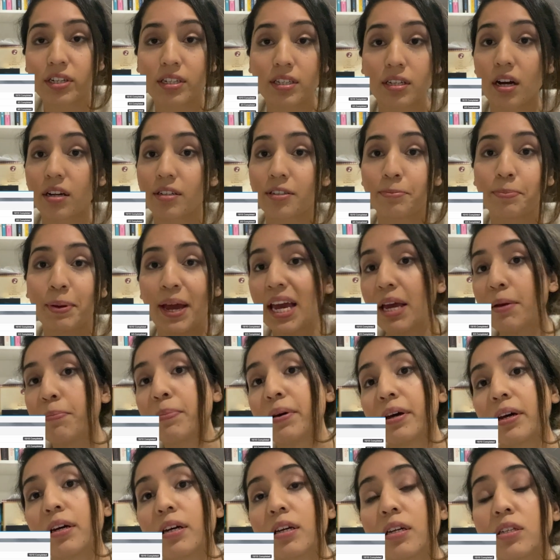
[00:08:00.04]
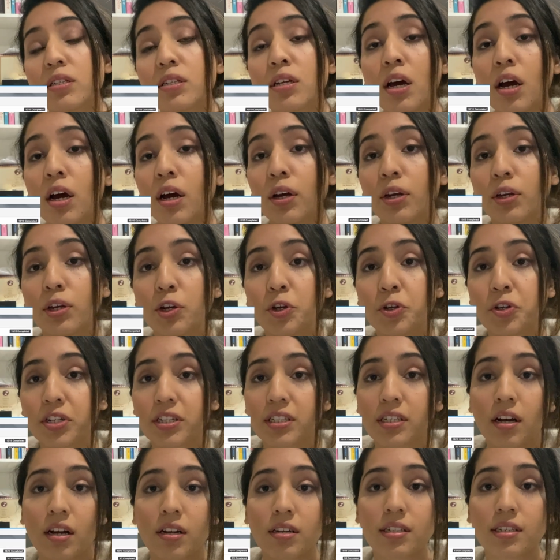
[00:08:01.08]
discuss papers, you
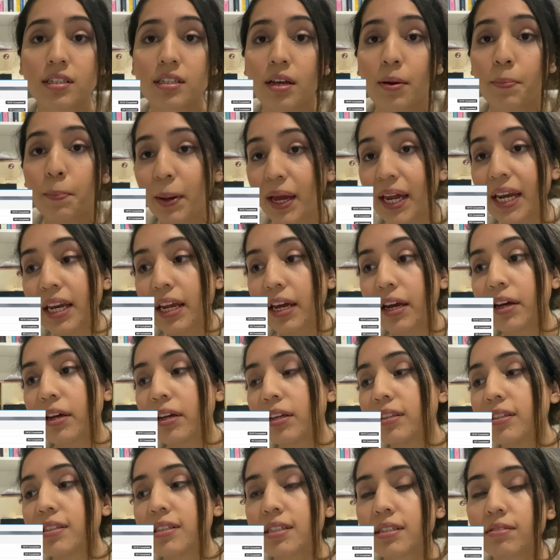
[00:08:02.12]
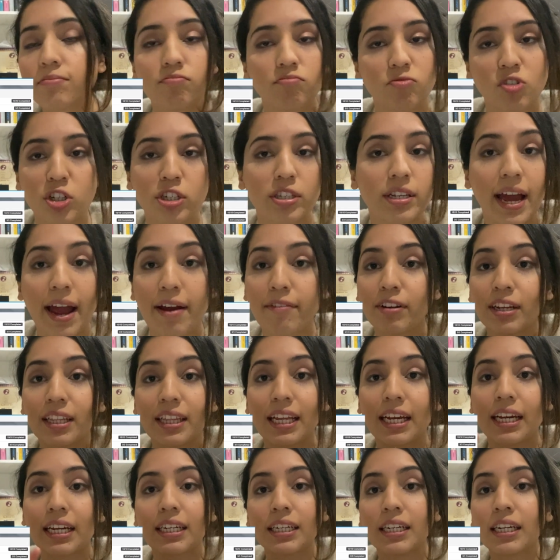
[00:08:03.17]
discuss opinions, just
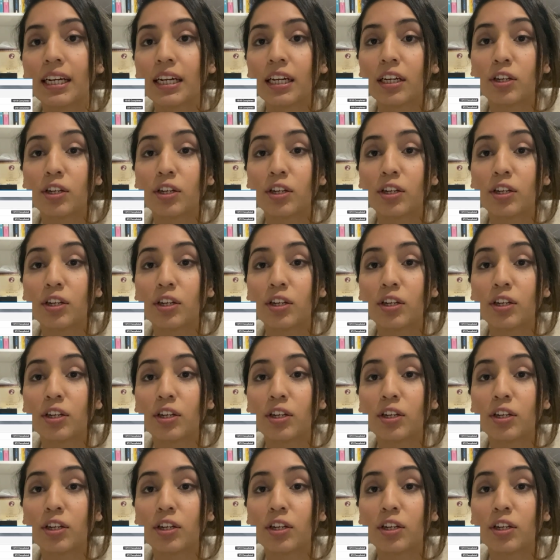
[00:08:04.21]
everything.